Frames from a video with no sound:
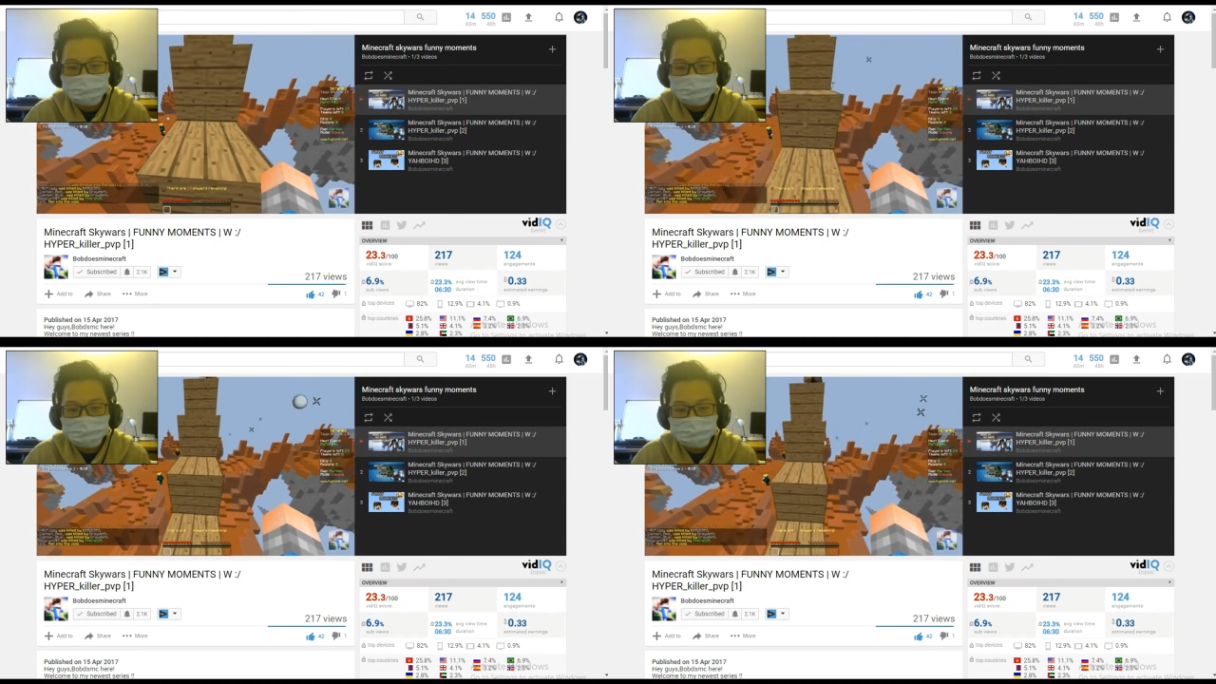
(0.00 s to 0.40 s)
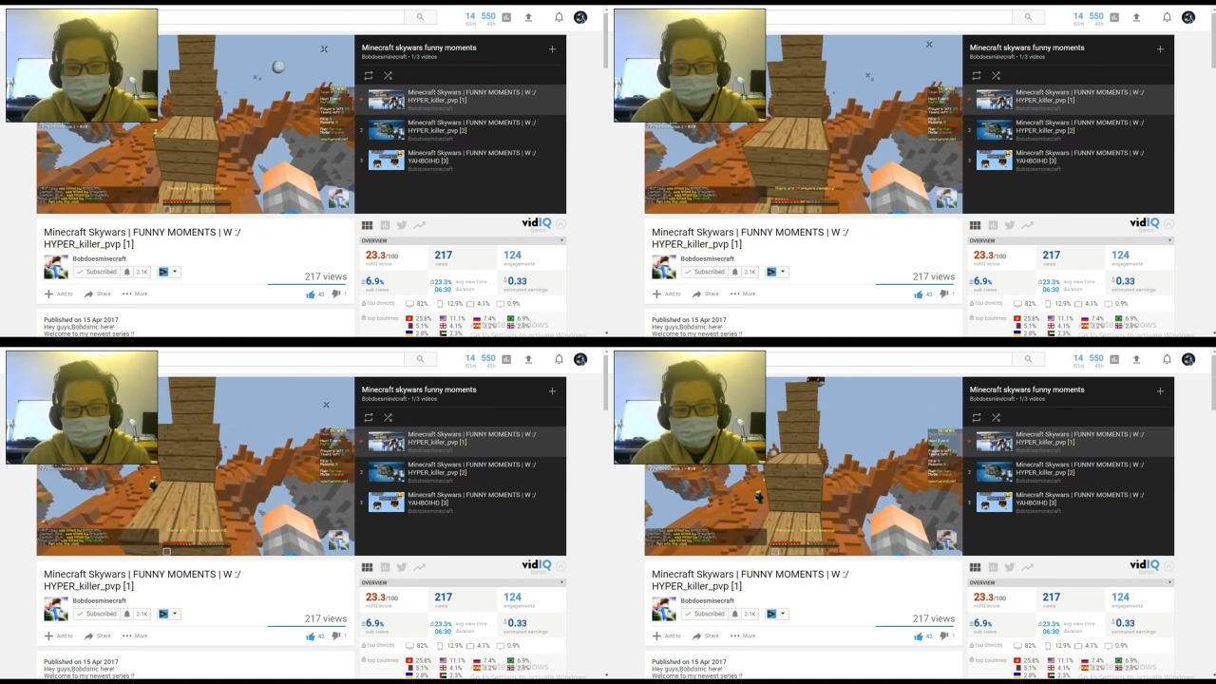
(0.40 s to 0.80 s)

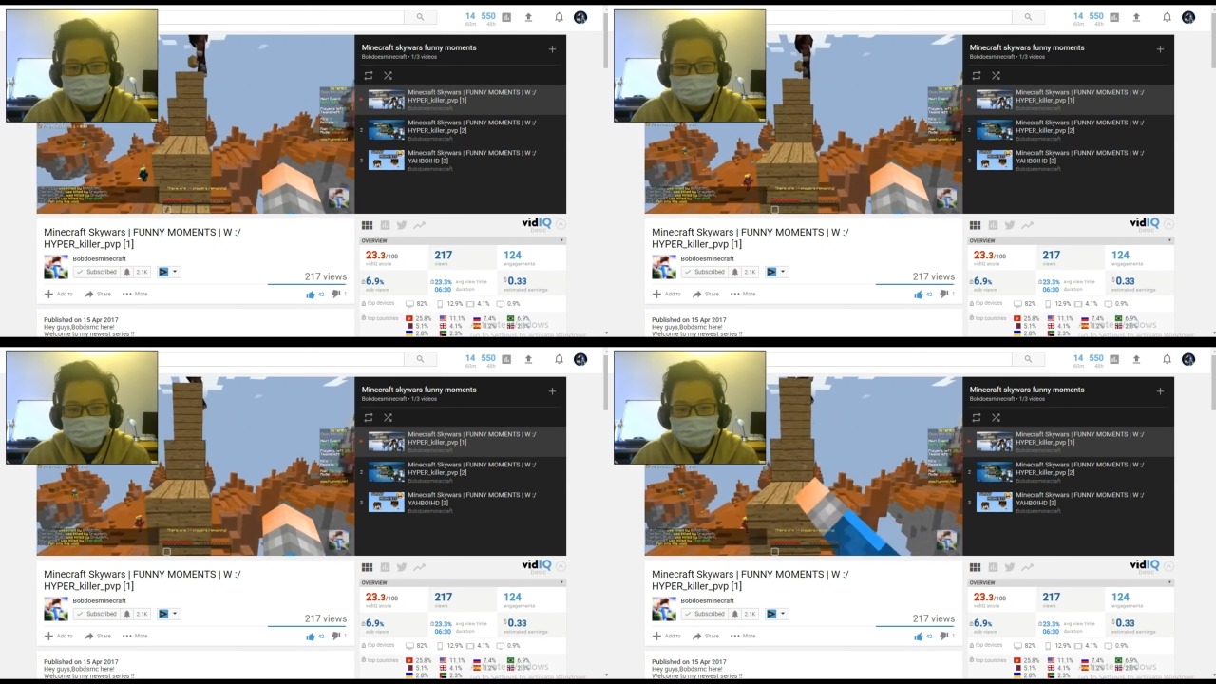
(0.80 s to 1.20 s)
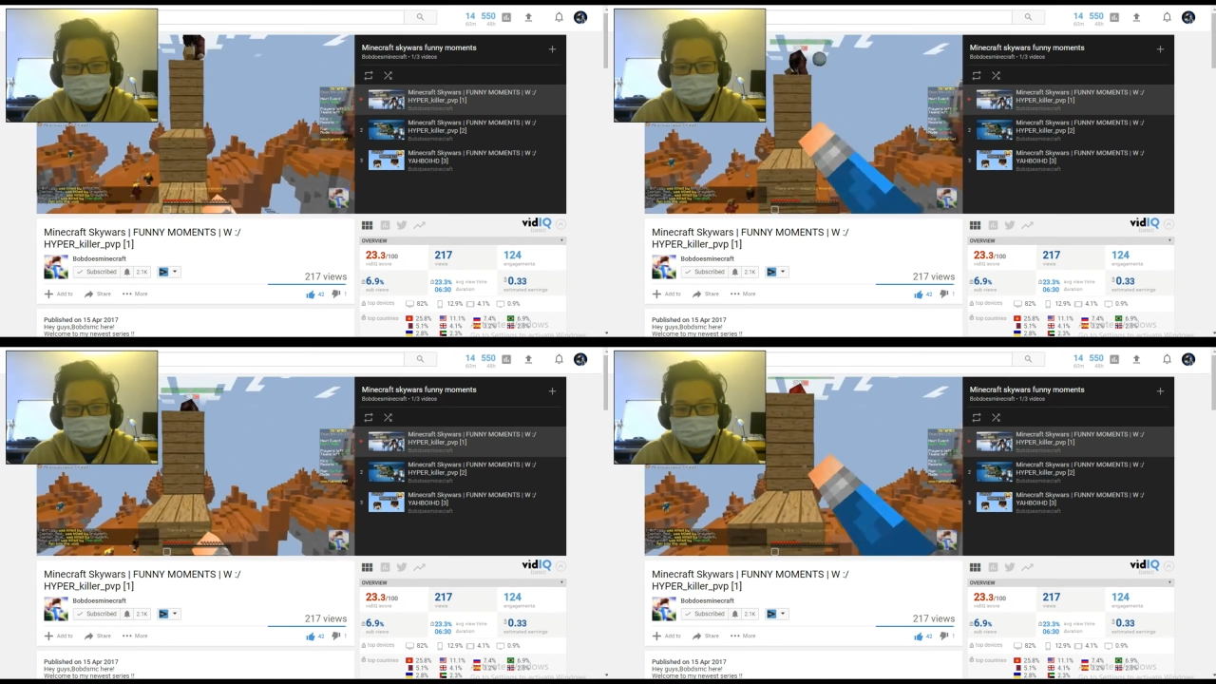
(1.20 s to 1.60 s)

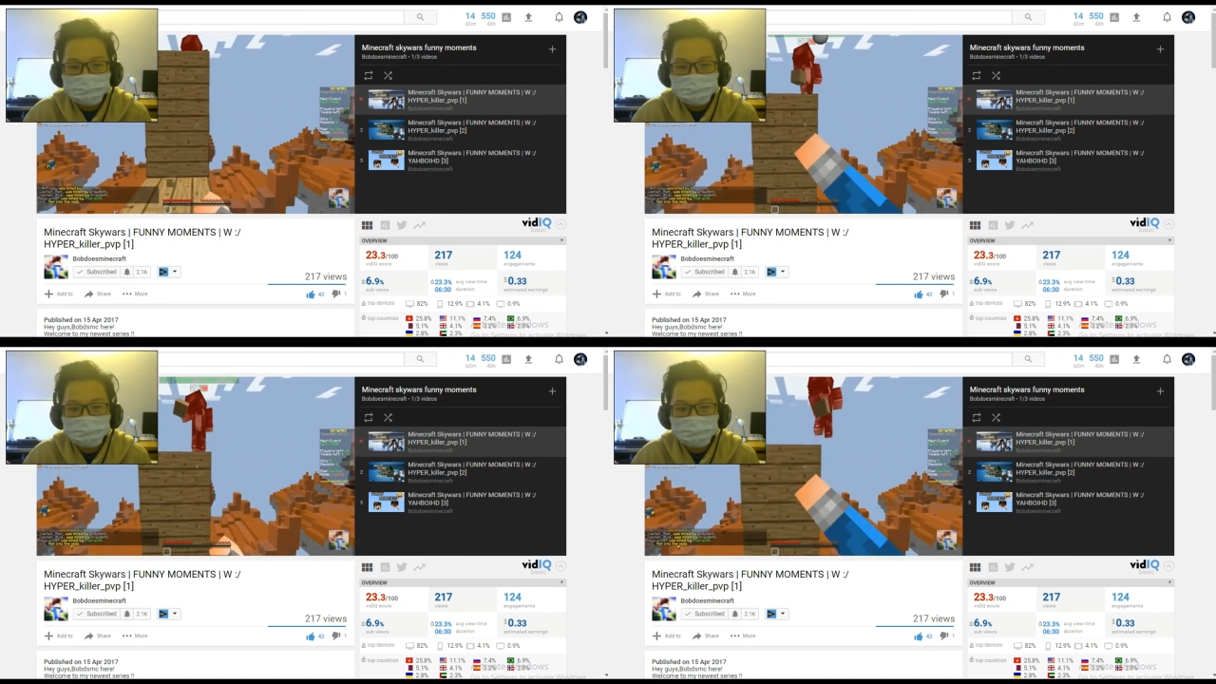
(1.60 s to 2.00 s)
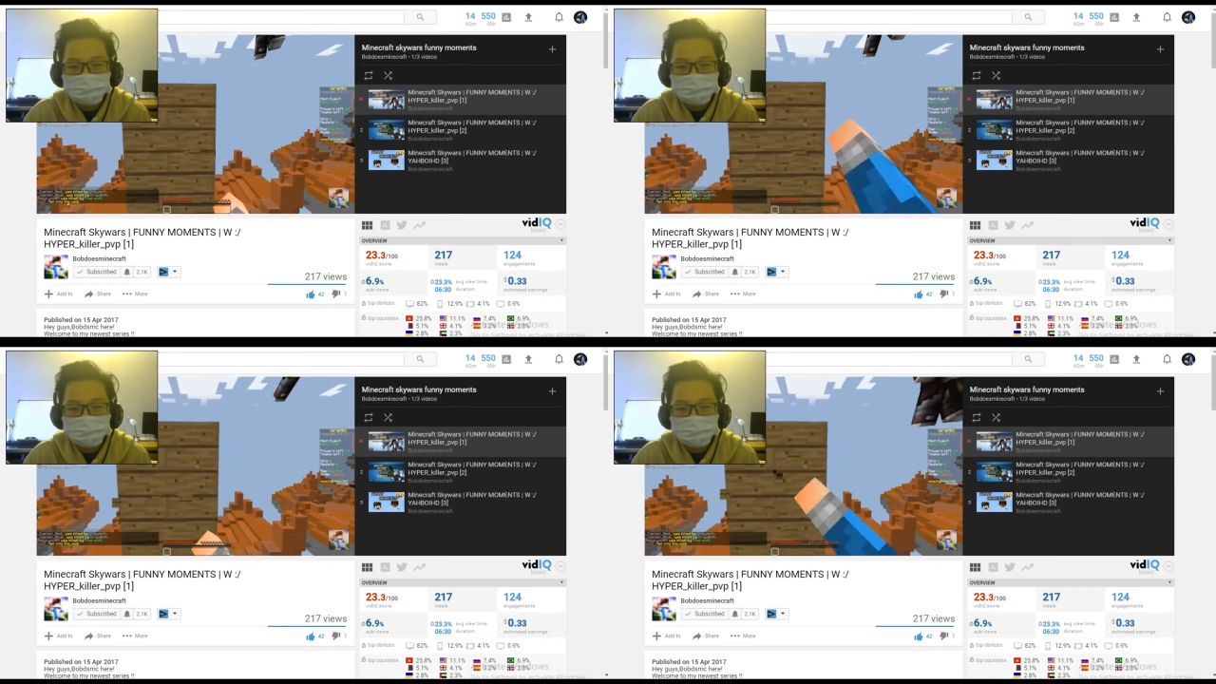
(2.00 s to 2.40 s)

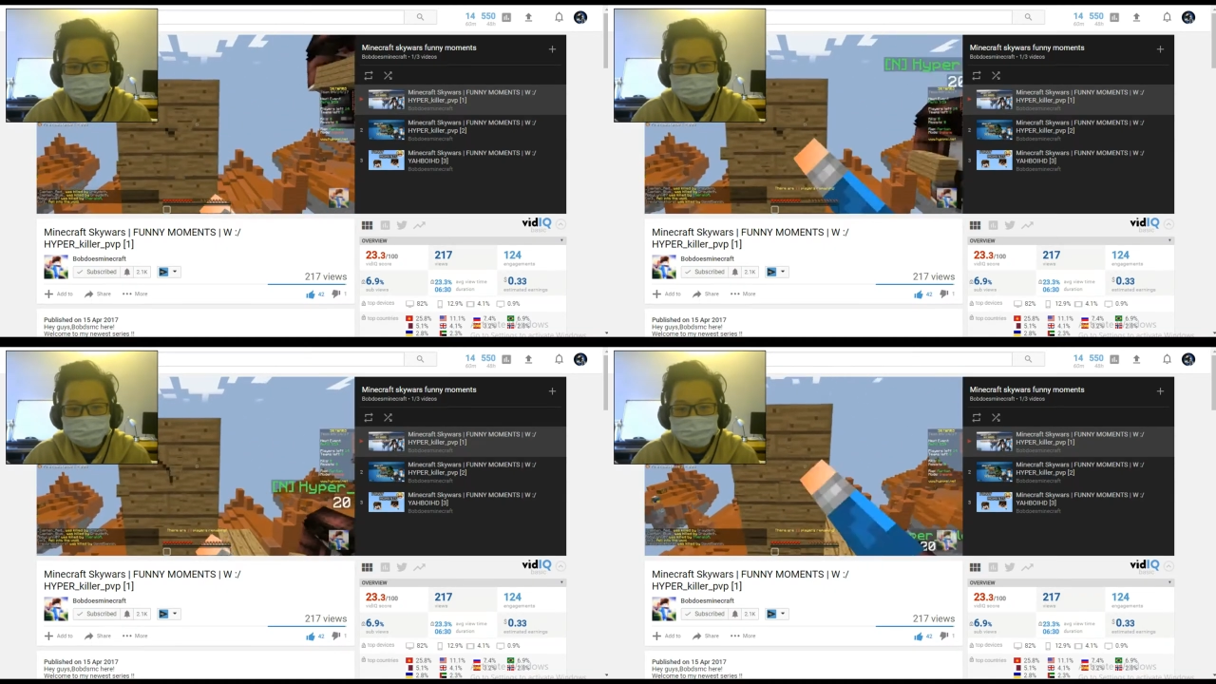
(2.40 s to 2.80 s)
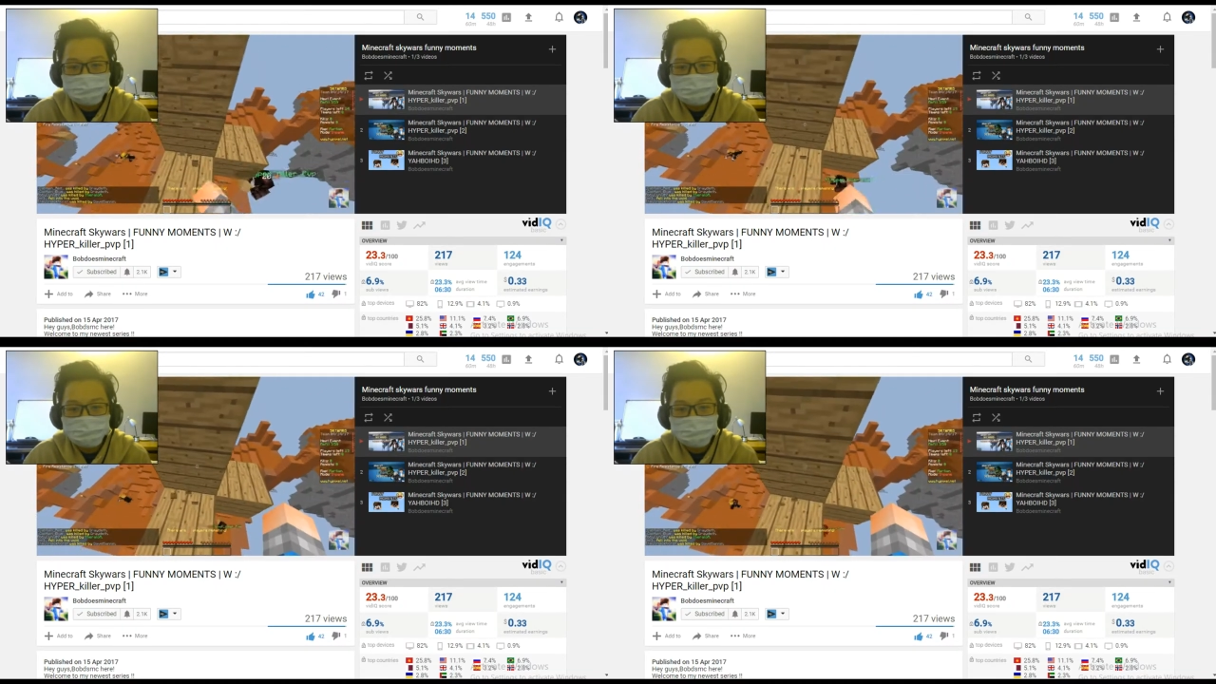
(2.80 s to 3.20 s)

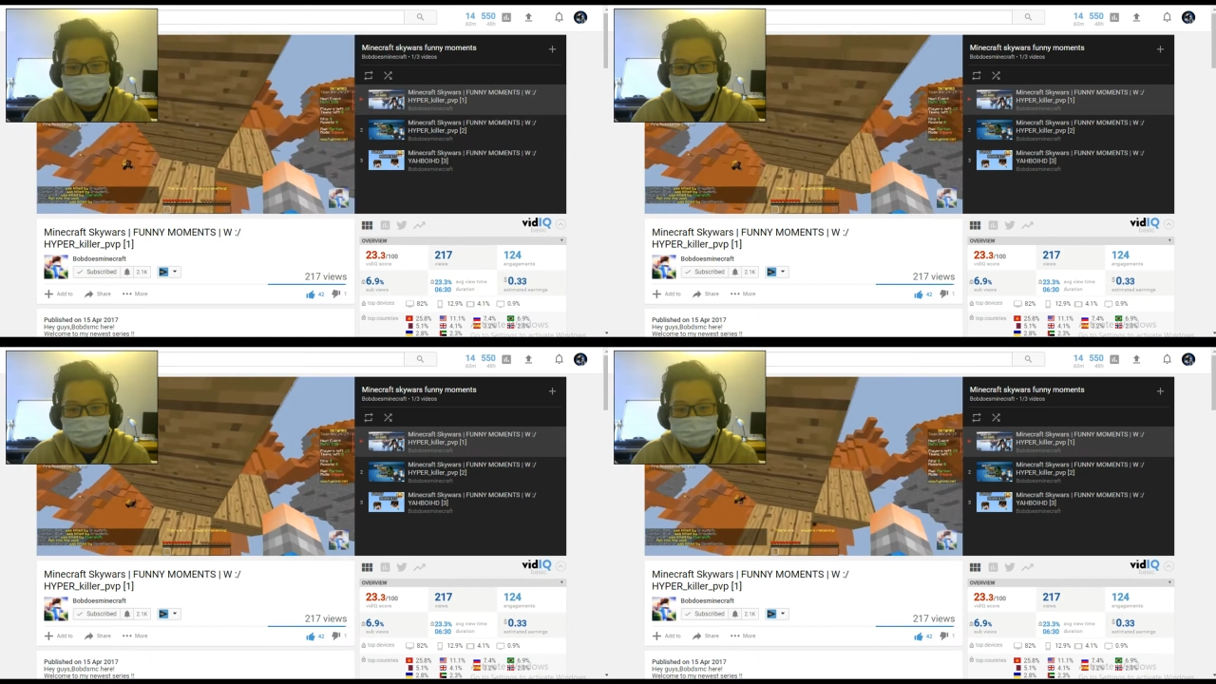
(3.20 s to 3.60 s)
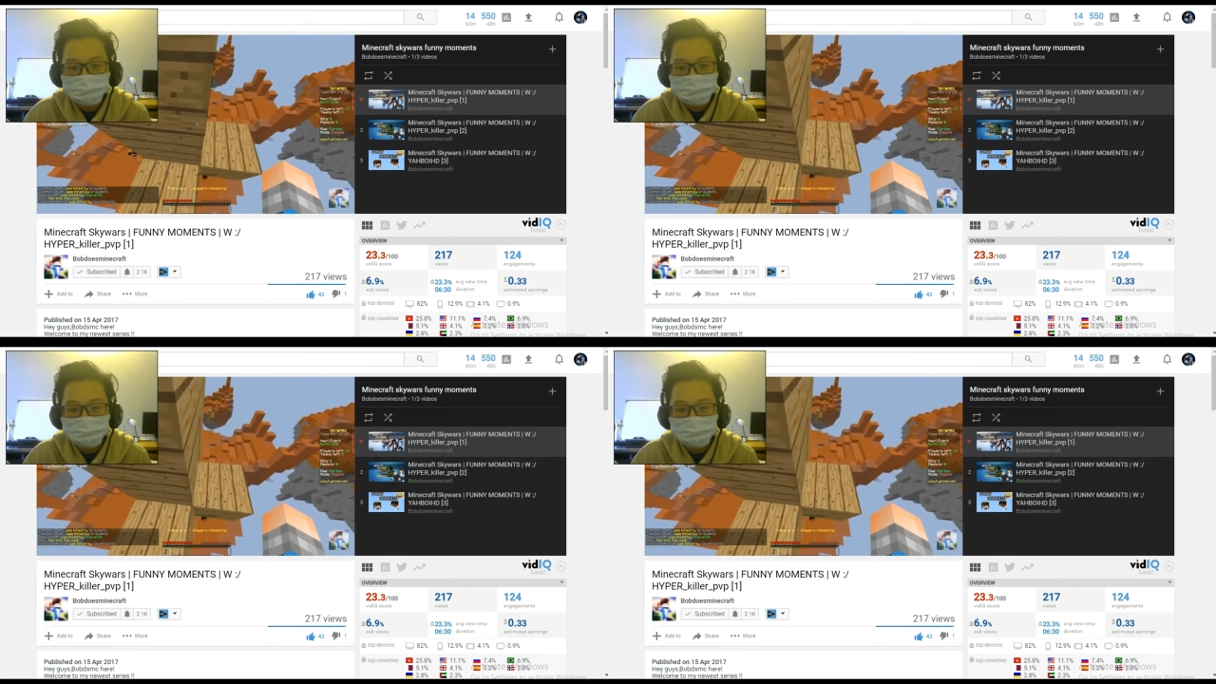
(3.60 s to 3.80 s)
Nobody speaks.